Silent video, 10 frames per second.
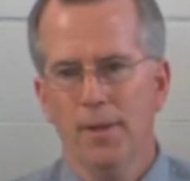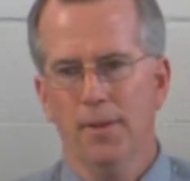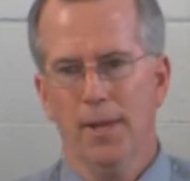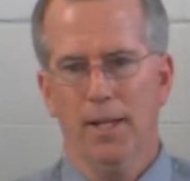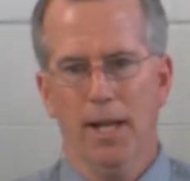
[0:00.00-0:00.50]

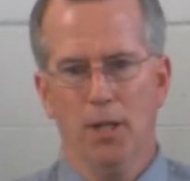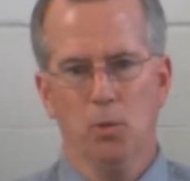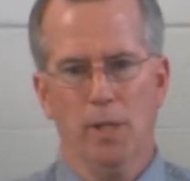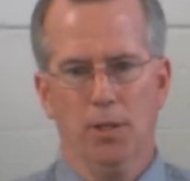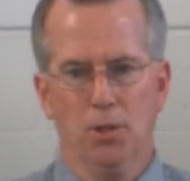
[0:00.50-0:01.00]
that as
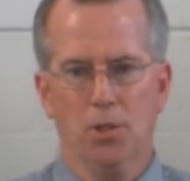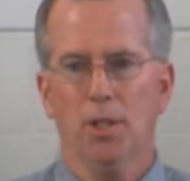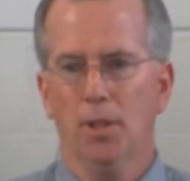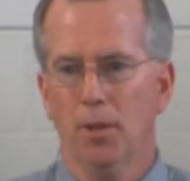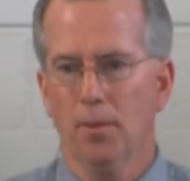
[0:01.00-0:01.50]
we
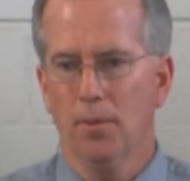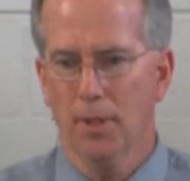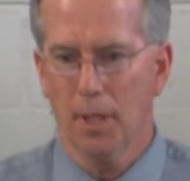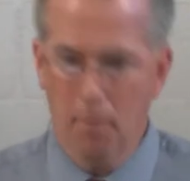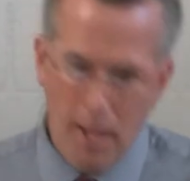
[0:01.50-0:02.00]
consider the
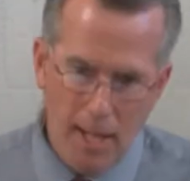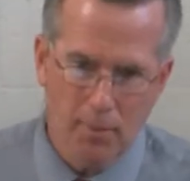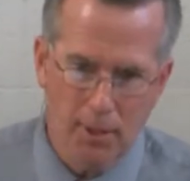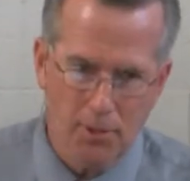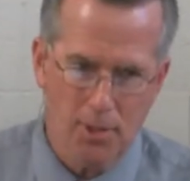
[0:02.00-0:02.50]

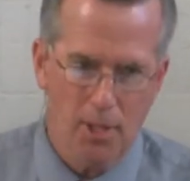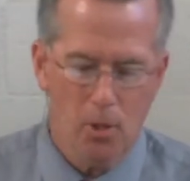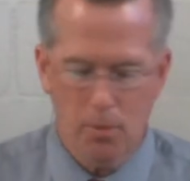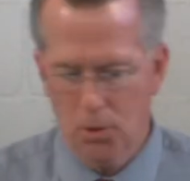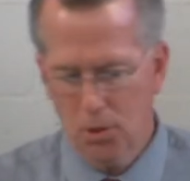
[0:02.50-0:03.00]
commandments, I
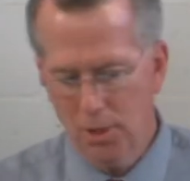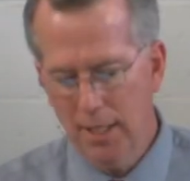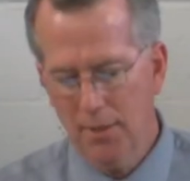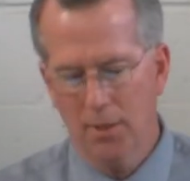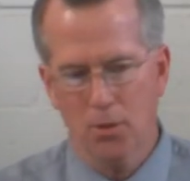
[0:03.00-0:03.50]
hope you
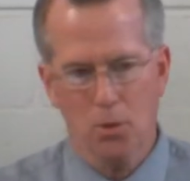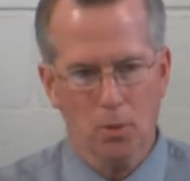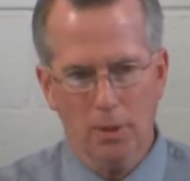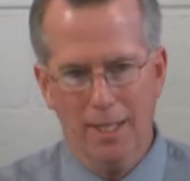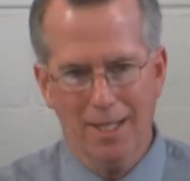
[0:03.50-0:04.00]
see that there's
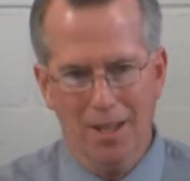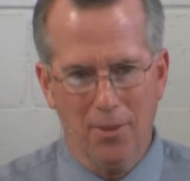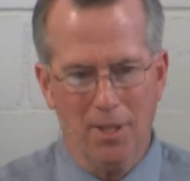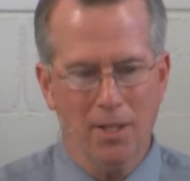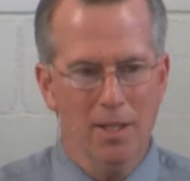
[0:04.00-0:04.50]
really
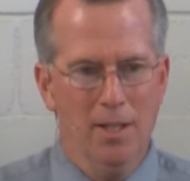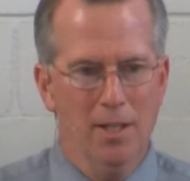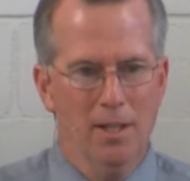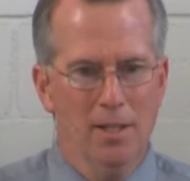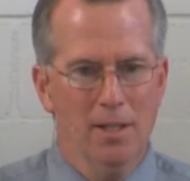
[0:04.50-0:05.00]
nothing
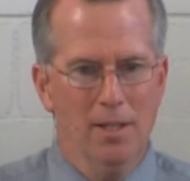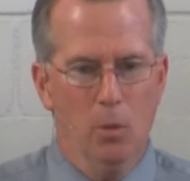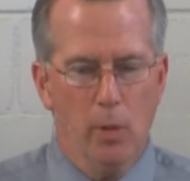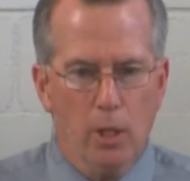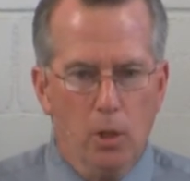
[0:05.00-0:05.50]
that
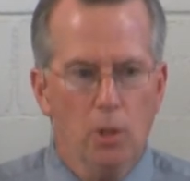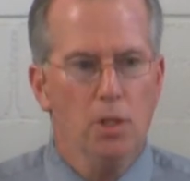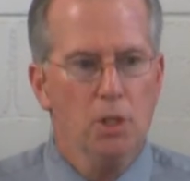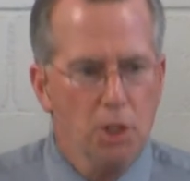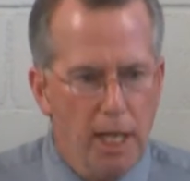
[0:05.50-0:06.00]
we
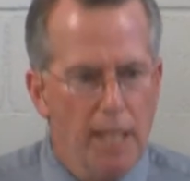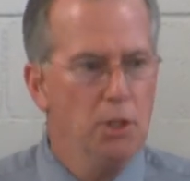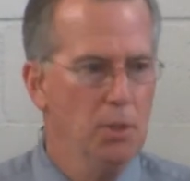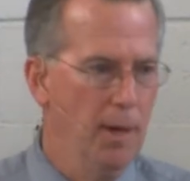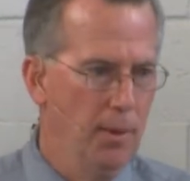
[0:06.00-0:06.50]
could
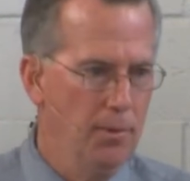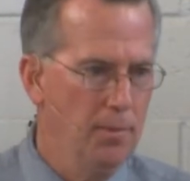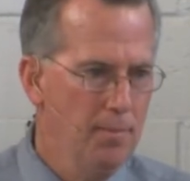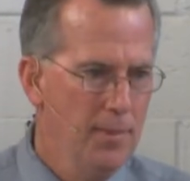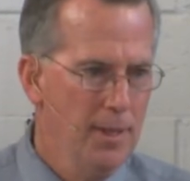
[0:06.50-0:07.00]
change about
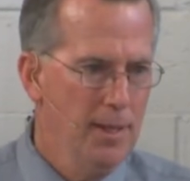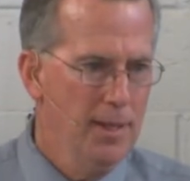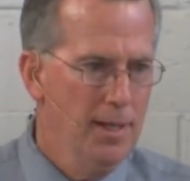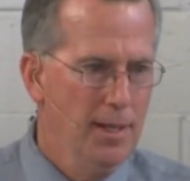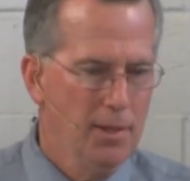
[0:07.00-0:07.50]
them.
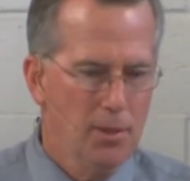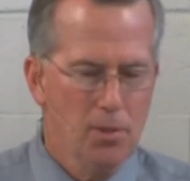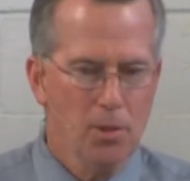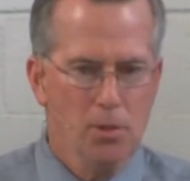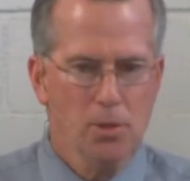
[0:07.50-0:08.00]

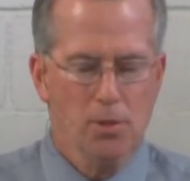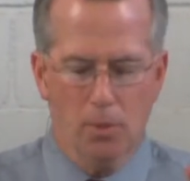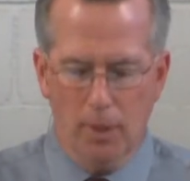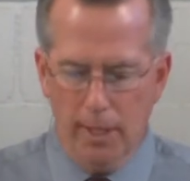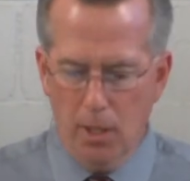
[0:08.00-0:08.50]
There's
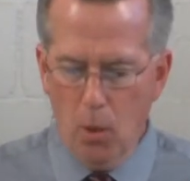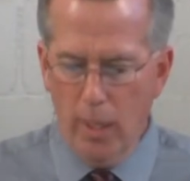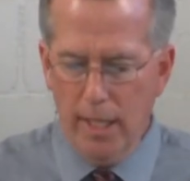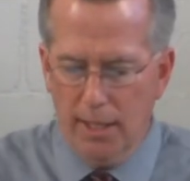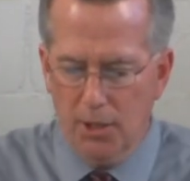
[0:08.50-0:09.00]
really no
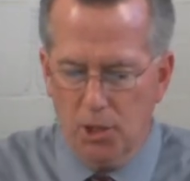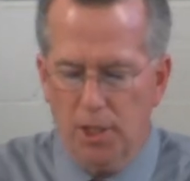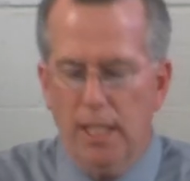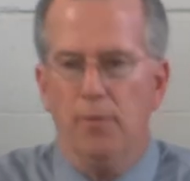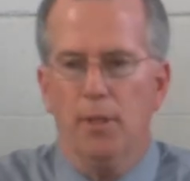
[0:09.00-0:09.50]
way to
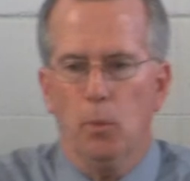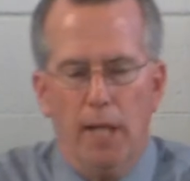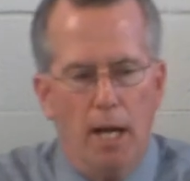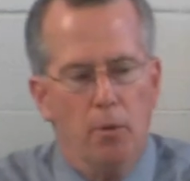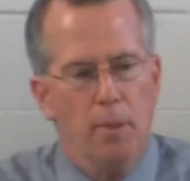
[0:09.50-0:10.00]
conceive that it would
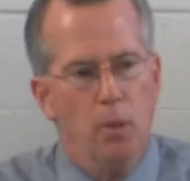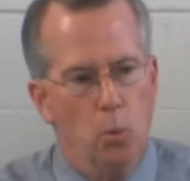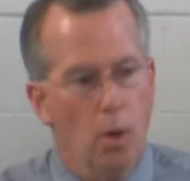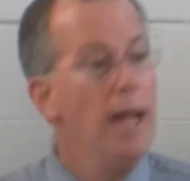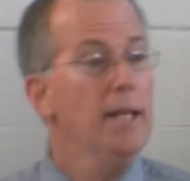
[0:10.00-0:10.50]
ever be
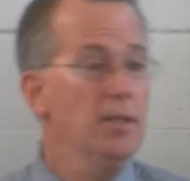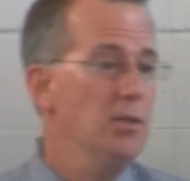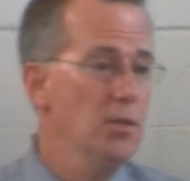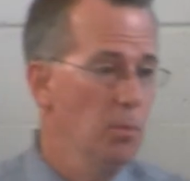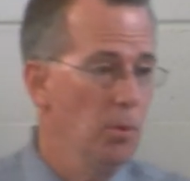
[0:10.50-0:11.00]
right
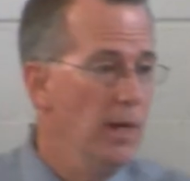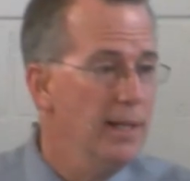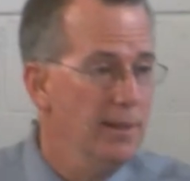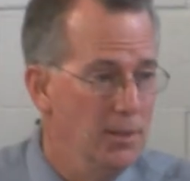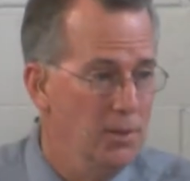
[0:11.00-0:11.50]
to
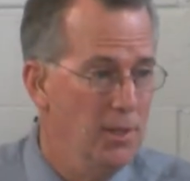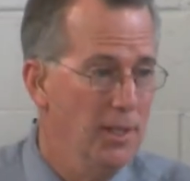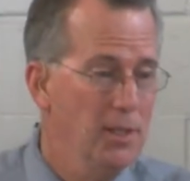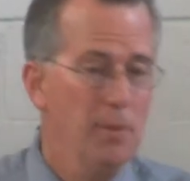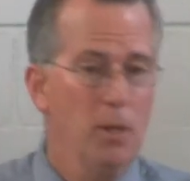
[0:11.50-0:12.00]
break these
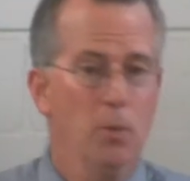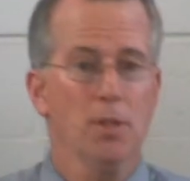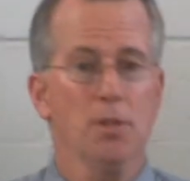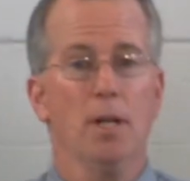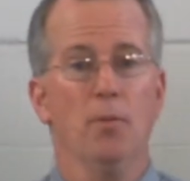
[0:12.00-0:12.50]
things. I mean, when
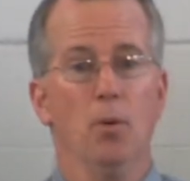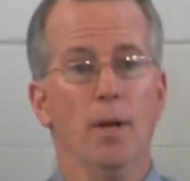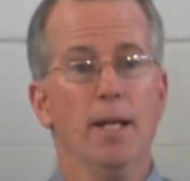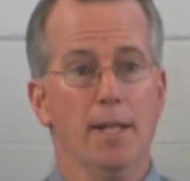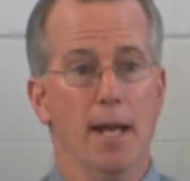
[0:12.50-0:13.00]
is it ever
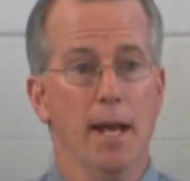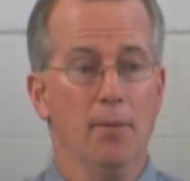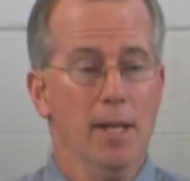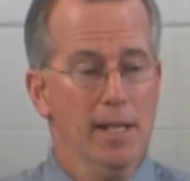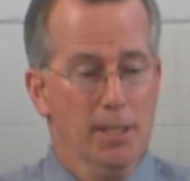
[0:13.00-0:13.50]
right to
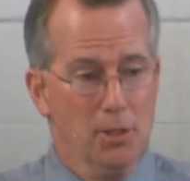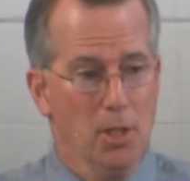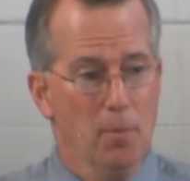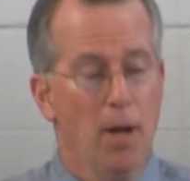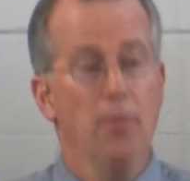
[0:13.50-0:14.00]
have
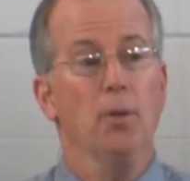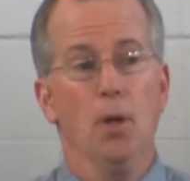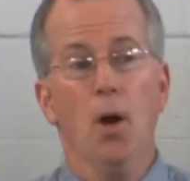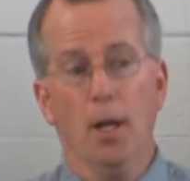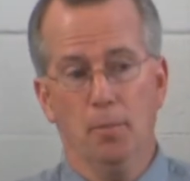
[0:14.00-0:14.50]
some other
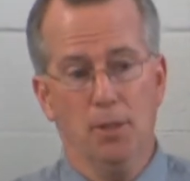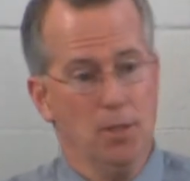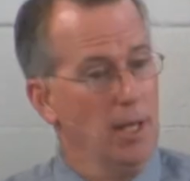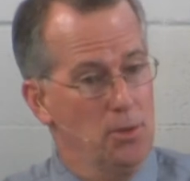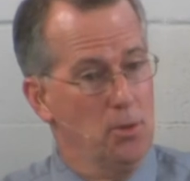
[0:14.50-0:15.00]
God
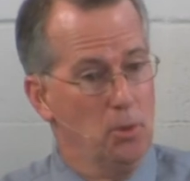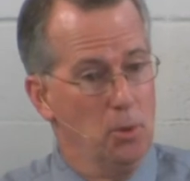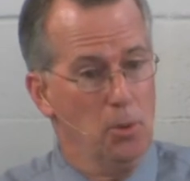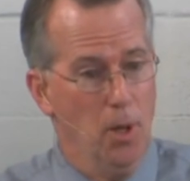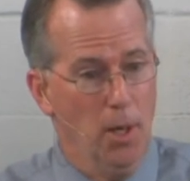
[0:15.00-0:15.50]
besides the
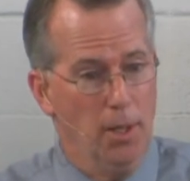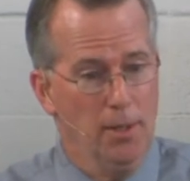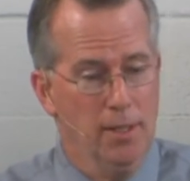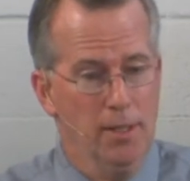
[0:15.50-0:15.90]
true God,